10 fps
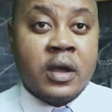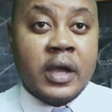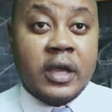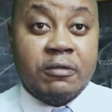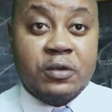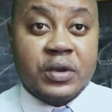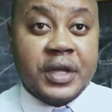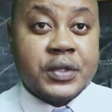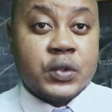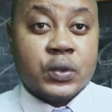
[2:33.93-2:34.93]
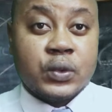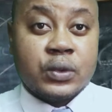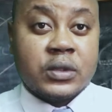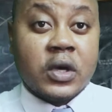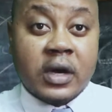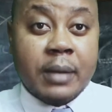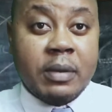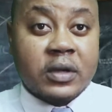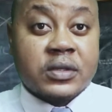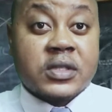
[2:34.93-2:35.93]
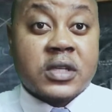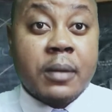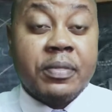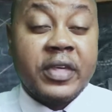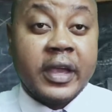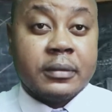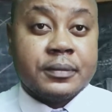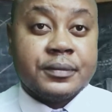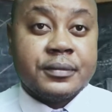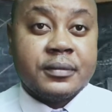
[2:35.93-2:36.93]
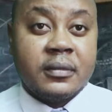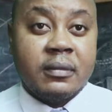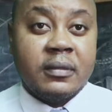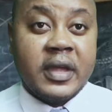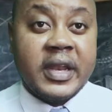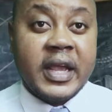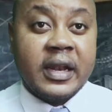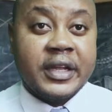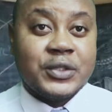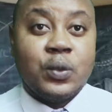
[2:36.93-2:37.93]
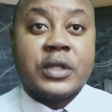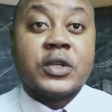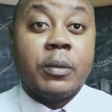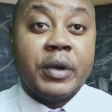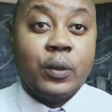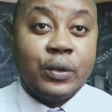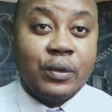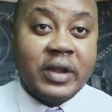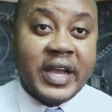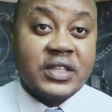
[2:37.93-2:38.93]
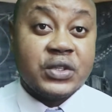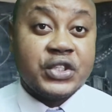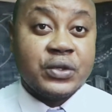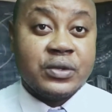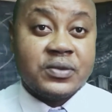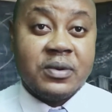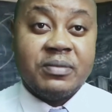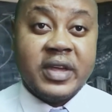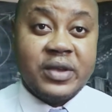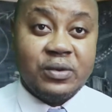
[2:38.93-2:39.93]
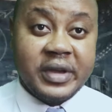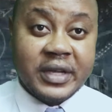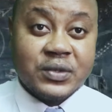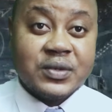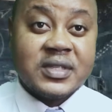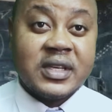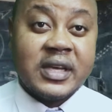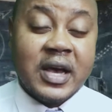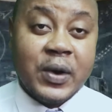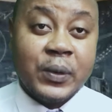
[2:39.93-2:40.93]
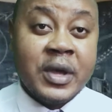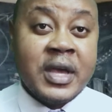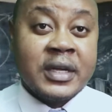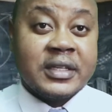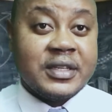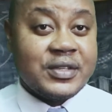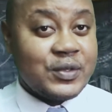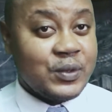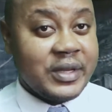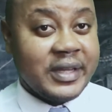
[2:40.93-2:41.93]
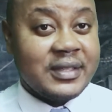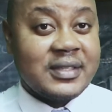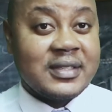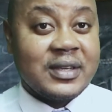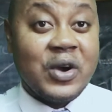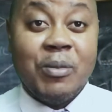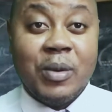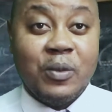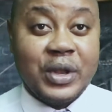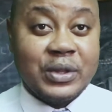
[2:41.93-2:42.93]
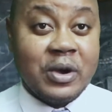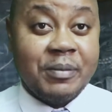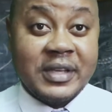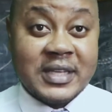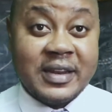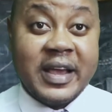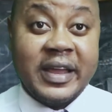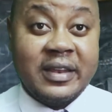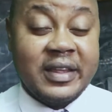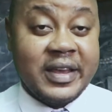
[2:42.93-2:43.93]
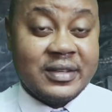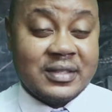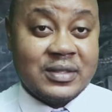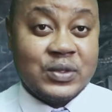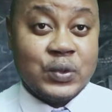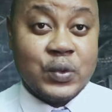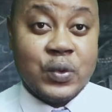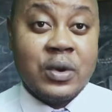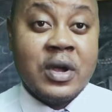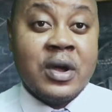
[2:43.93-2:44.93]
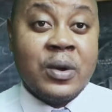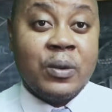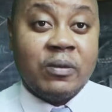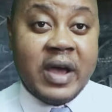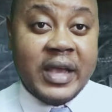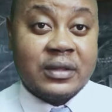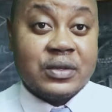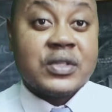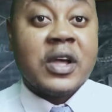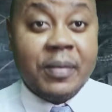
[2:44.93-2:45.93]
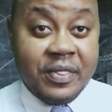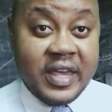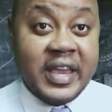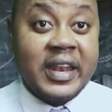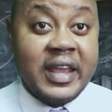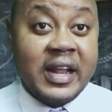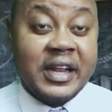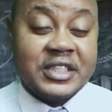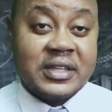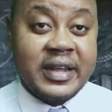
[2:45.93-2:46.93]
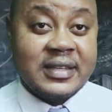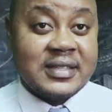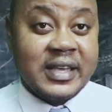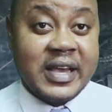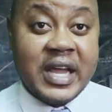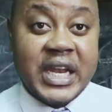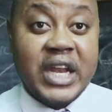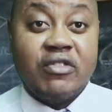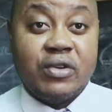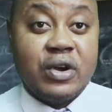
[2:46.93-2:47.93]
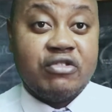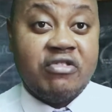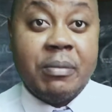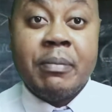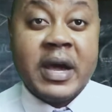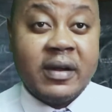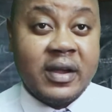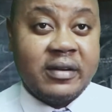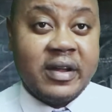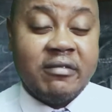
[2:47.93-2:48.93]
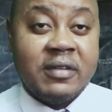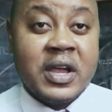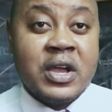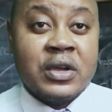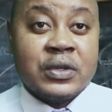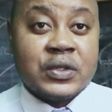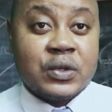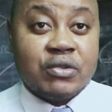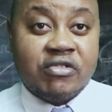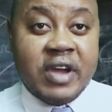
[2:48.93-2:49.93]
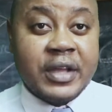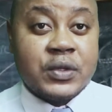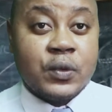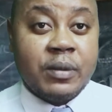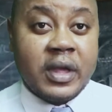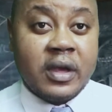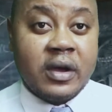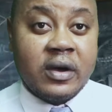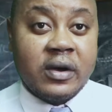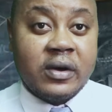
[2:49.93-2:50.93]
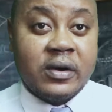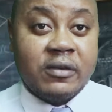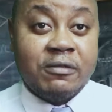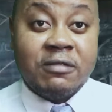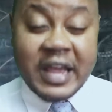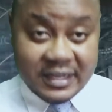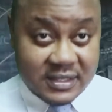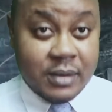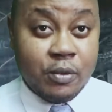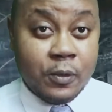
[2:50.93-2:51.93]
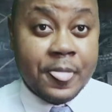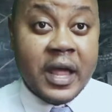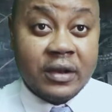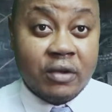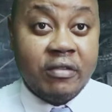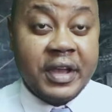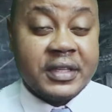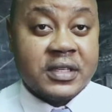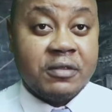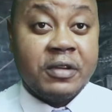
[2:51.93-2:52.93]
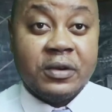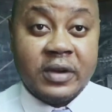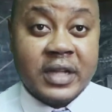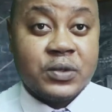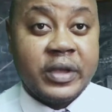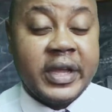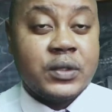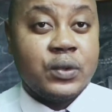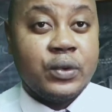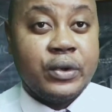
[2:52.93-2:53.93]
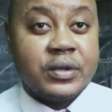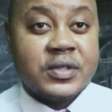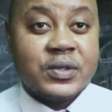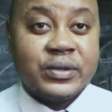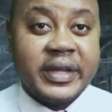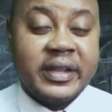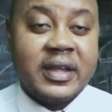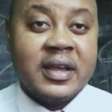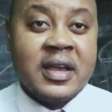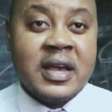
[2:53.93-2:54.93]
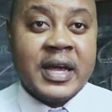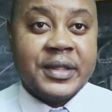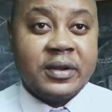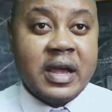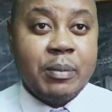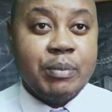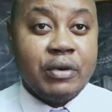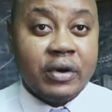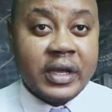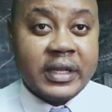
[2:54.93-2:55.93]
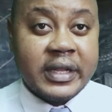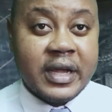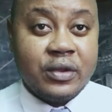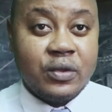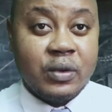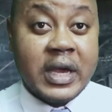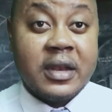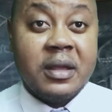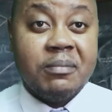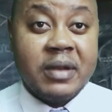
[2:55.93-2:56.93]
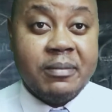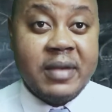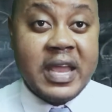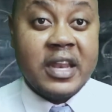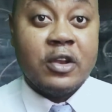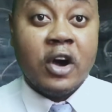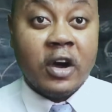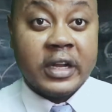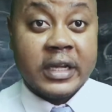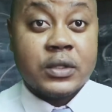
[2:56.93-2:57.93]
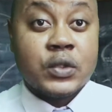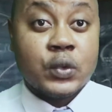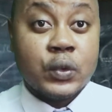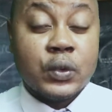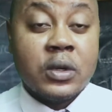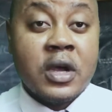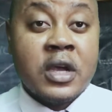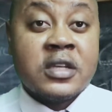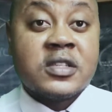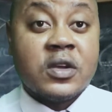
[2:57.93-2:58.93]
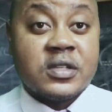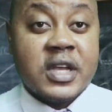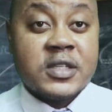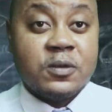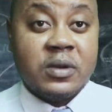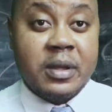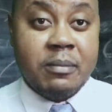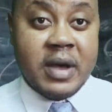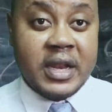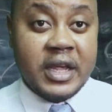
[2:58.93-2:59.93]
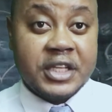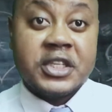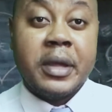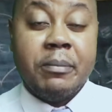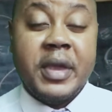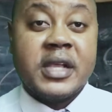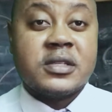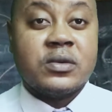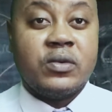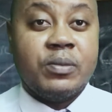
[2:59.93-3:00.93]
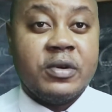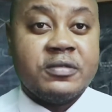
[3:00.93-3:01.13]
if you need to talk about something in English, what topic would you like to choose? From there, you get to see how these students come up with topics and ideas to write something in English, let's say an introductory paragraph. So try to be flexible and creative in order to get to know your student. Another point that you can implement in order to successfully manage a mixed group of